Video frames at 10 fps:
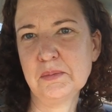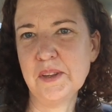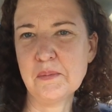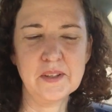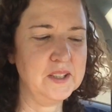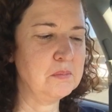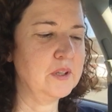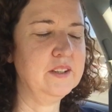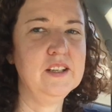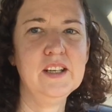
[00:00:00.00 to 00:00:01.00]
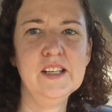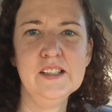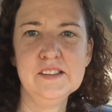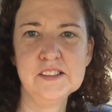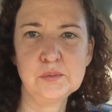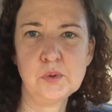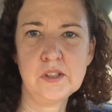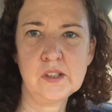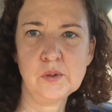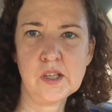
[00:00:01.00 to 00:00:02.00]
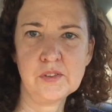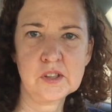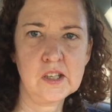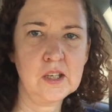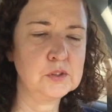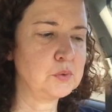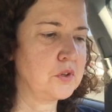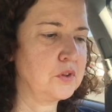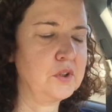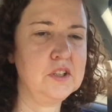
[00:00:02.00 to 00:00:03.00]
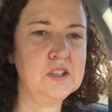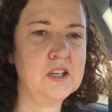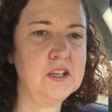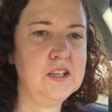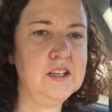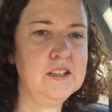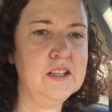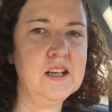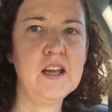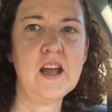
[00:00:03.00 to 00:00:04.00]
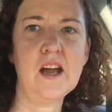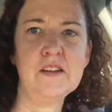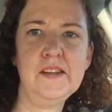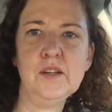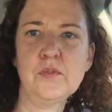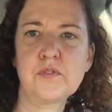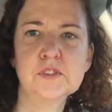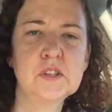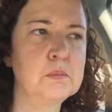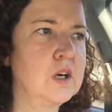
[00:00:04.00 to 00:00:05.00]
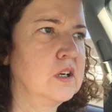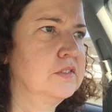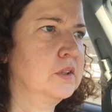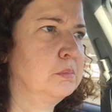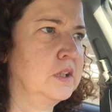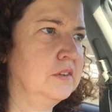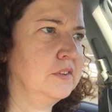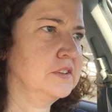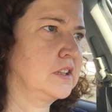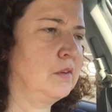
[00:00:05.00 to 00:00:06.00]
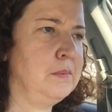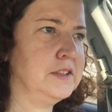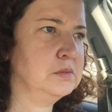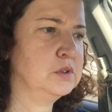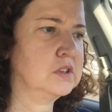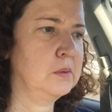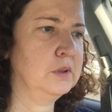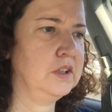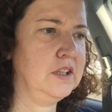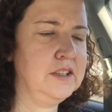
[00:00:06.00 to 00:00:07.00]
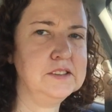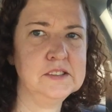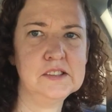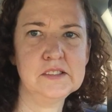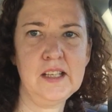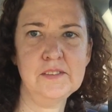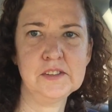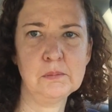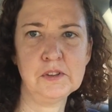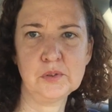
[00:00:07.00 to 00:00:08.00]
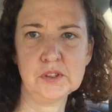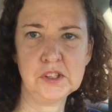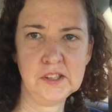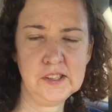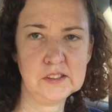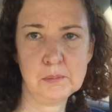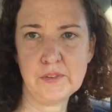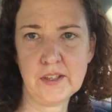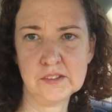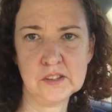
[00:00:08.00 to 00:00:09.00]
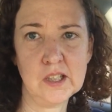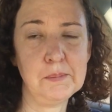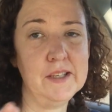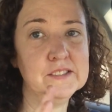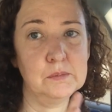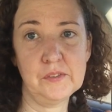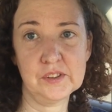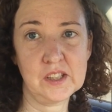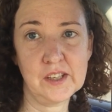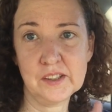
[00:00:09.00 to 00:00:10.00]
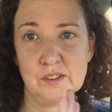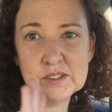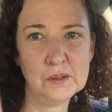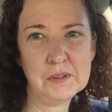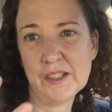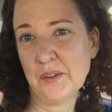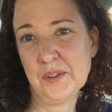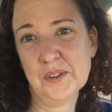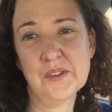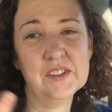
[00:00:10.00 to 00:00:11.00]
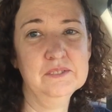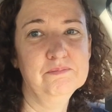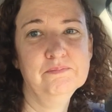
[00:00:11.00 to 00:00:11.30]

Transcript: spend the money, but this one little avocado was 139 I think for tomorrow for breakfast, I want to make some scrambled eggs. And since I have some mozzarella cheese, I'll put that on top and some avocado. A little bit healthier than,